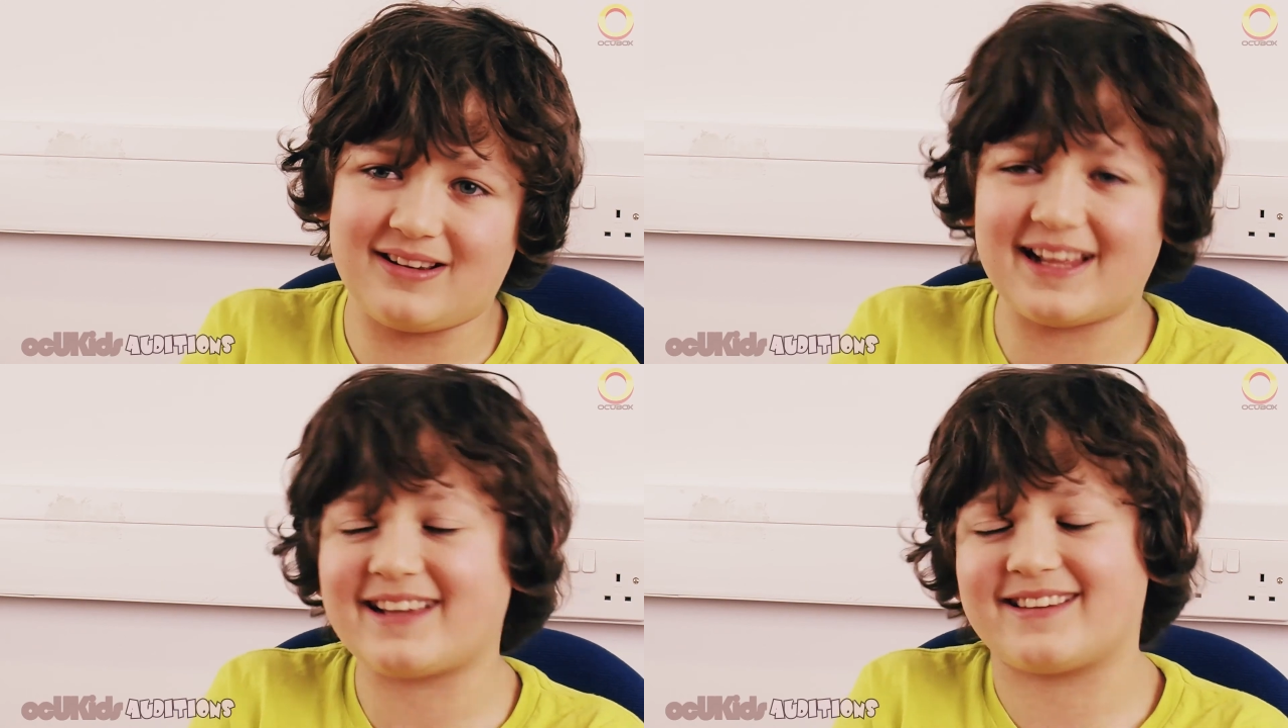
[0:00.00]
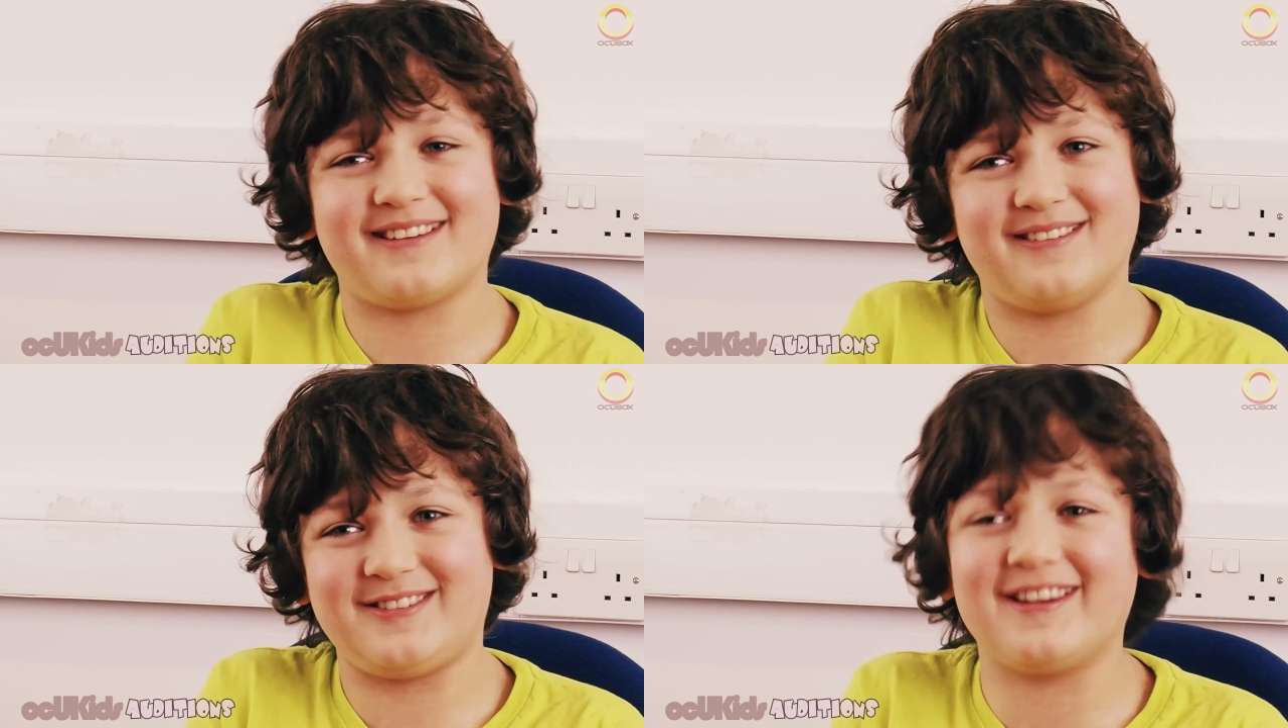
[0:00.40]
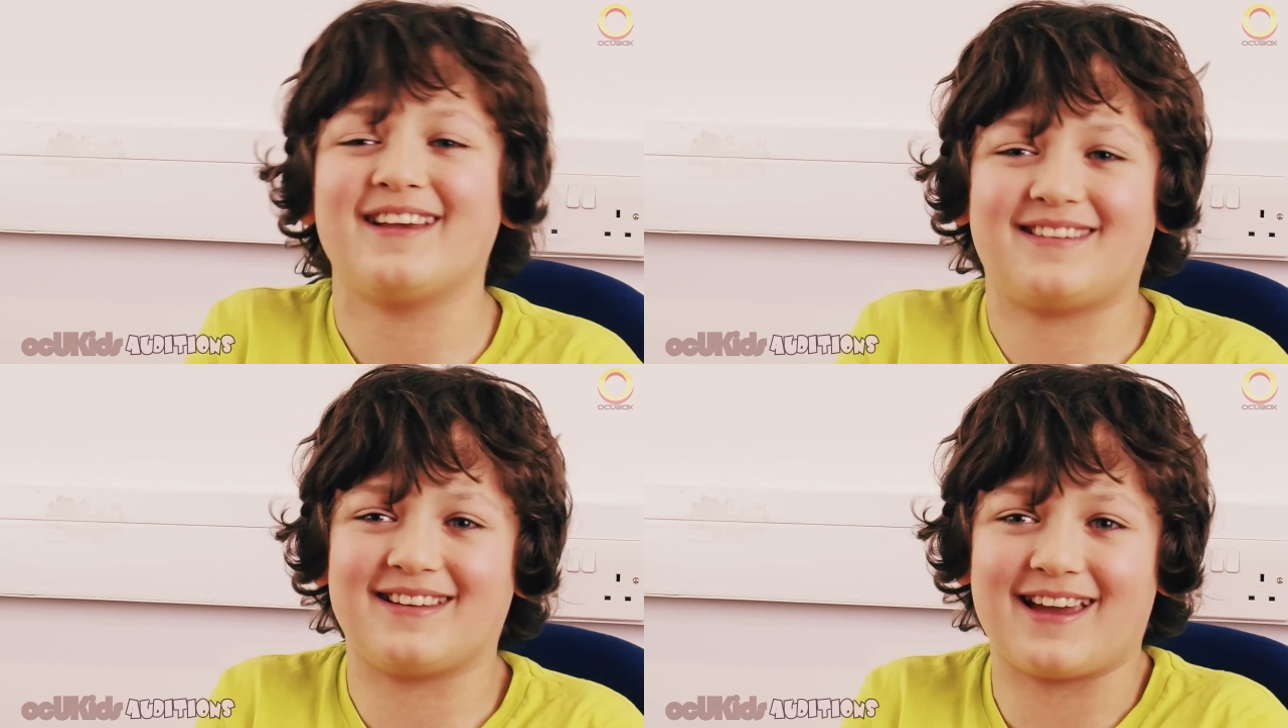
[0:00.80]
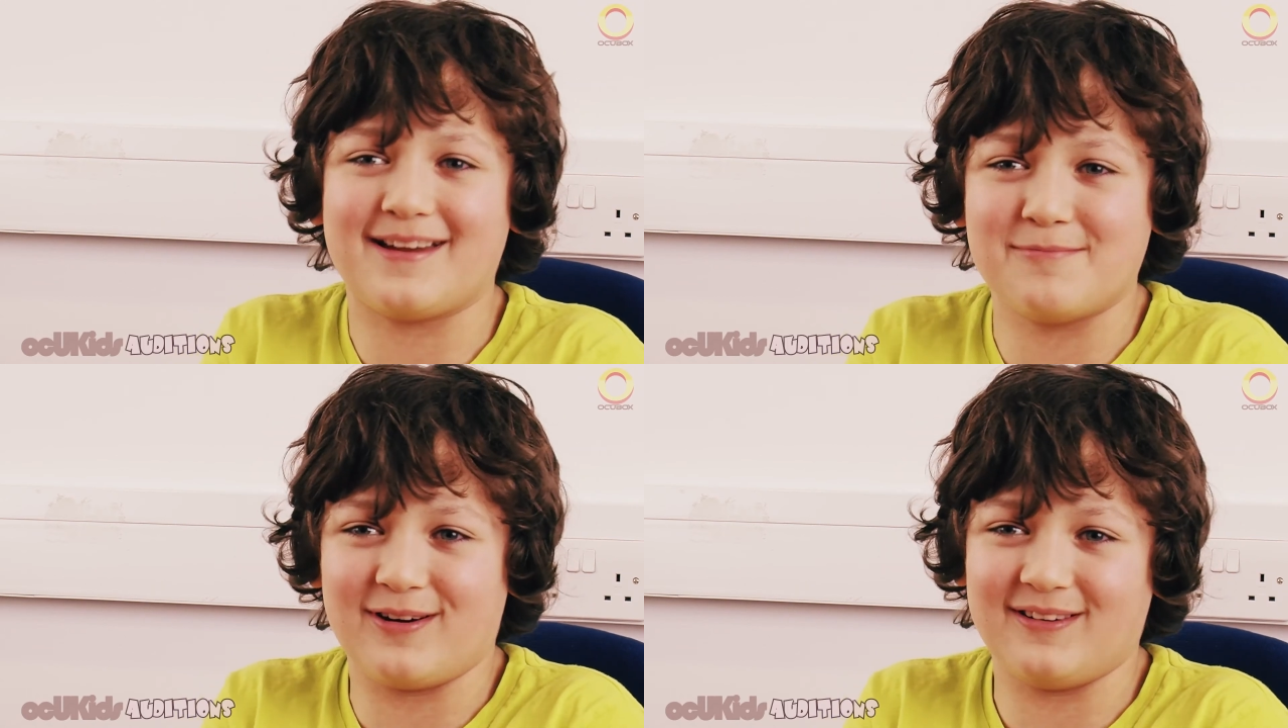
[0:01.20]
classical jester
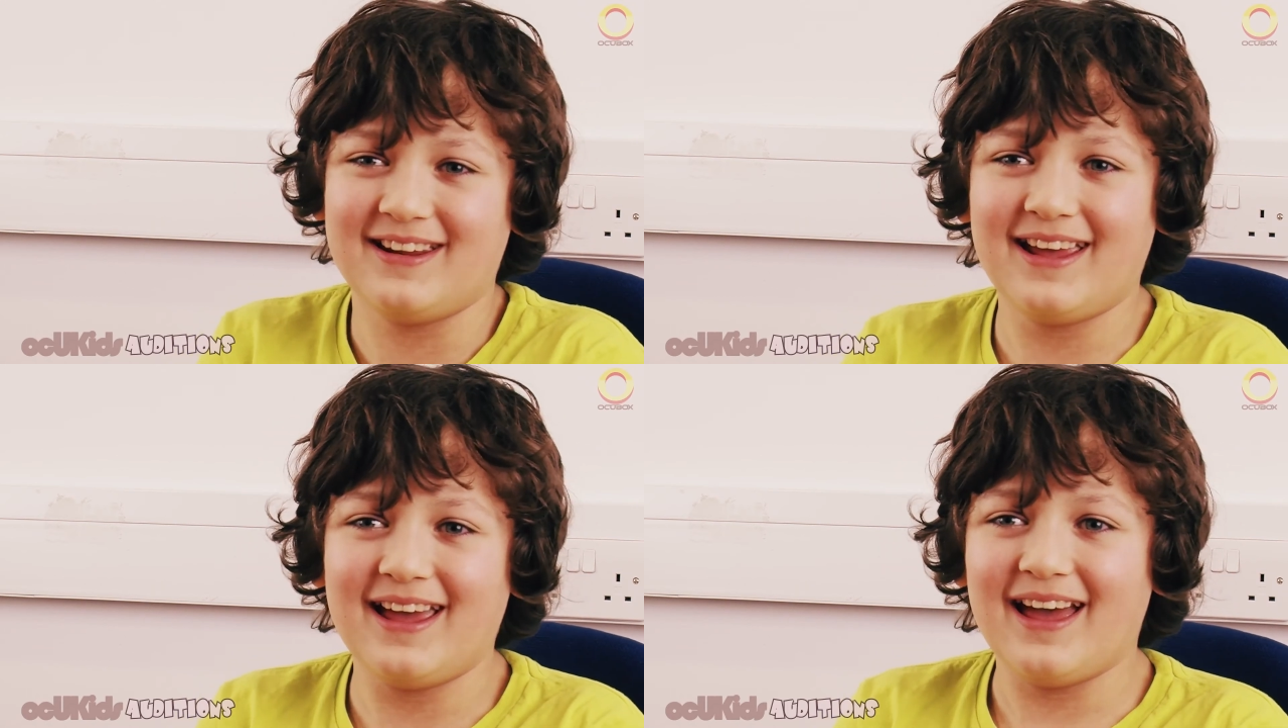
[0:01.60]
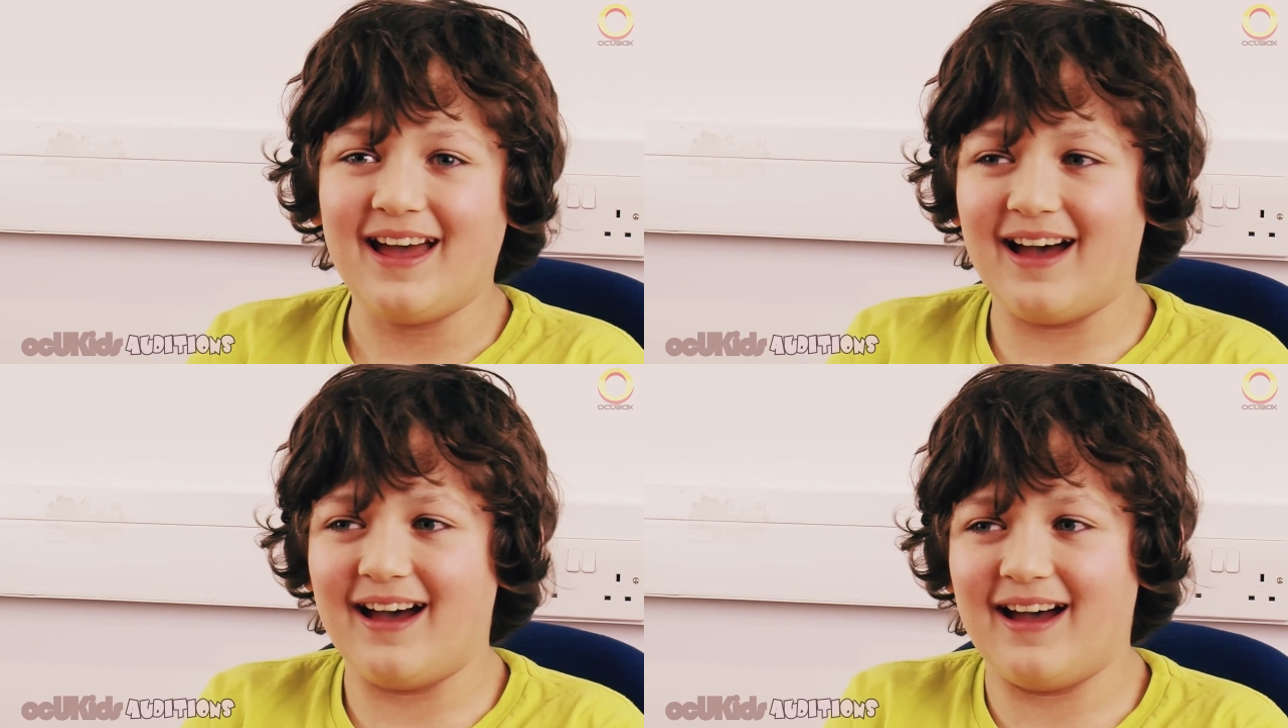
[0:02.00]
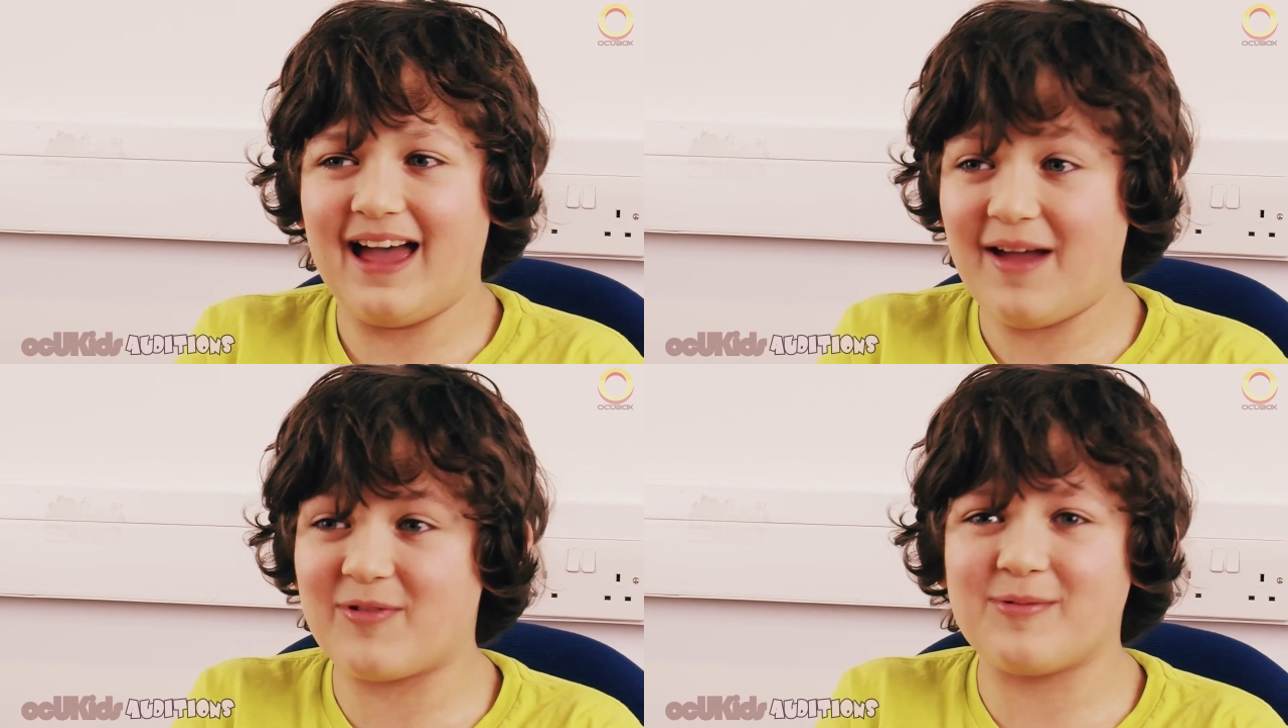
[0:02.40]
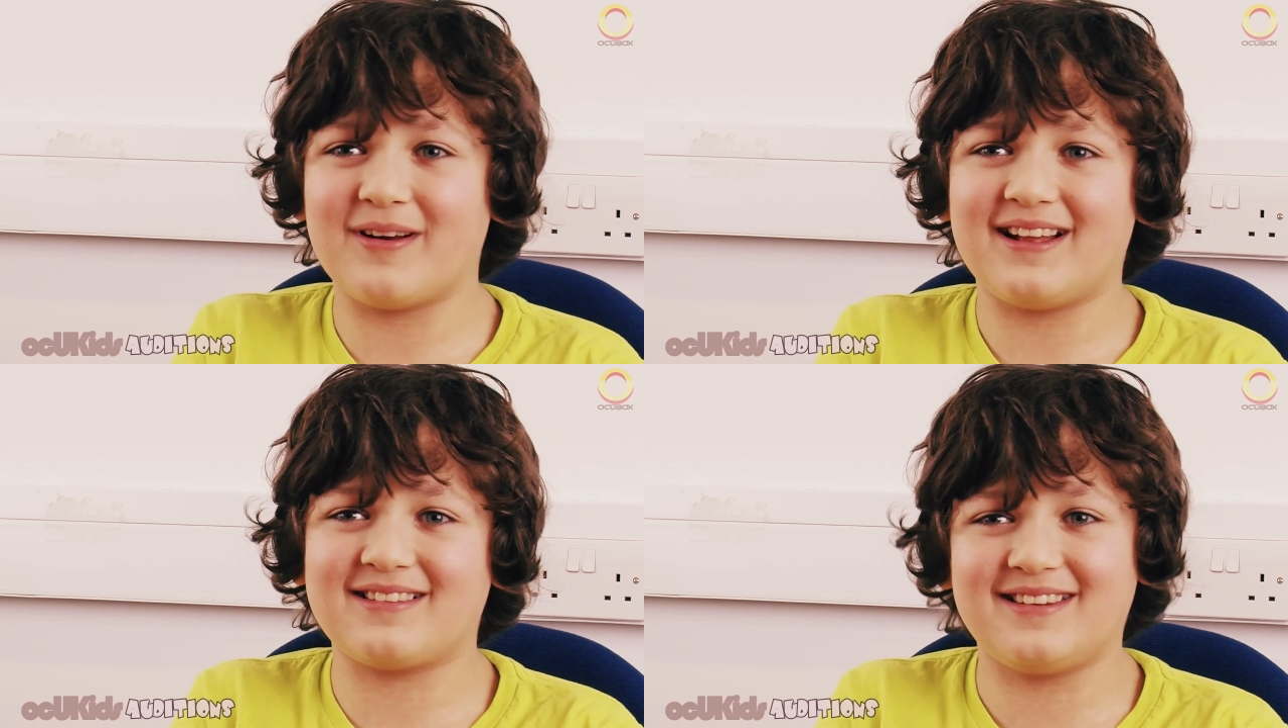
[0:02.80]
came on,
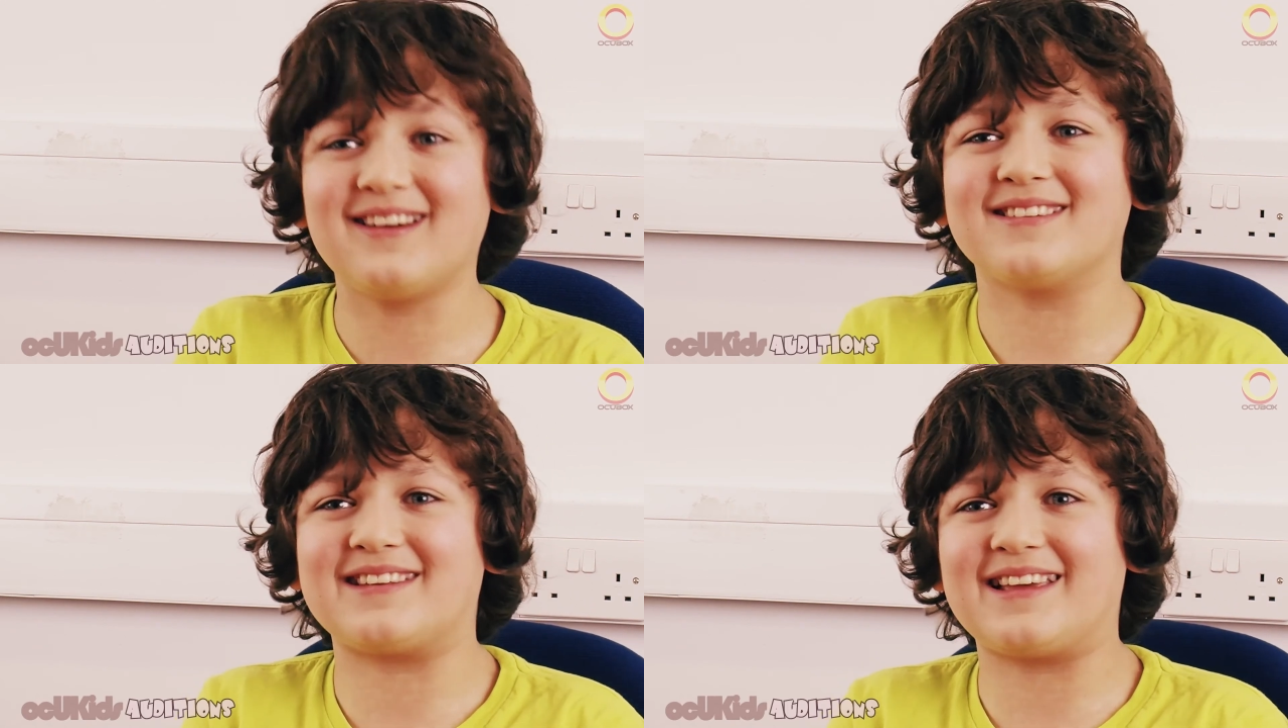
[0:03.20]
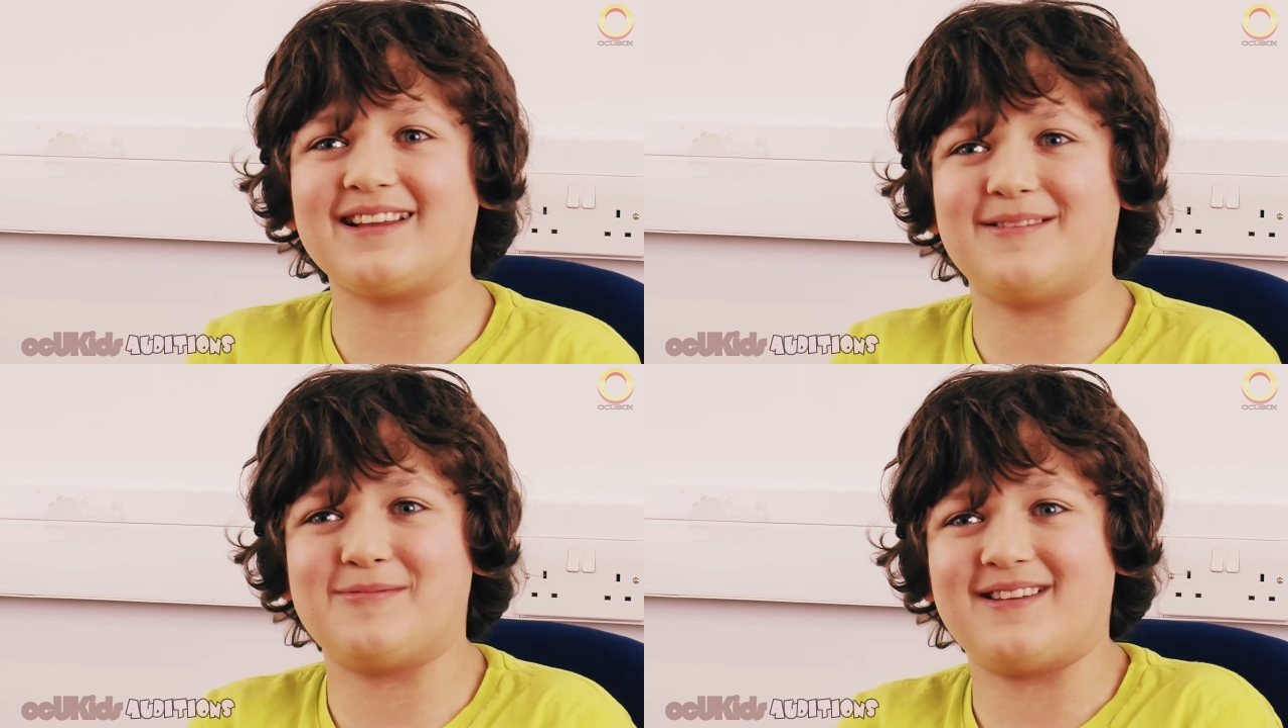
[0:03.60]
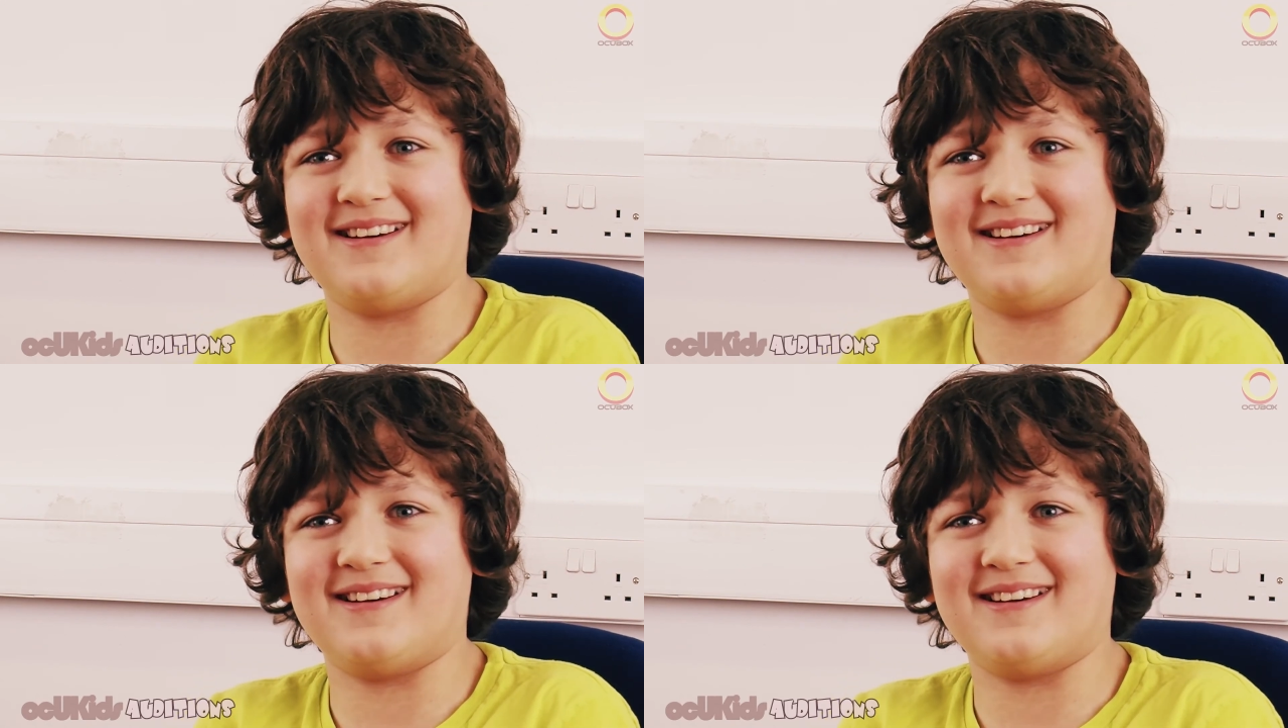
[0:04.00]
everyone had to dance to Gangnam Style.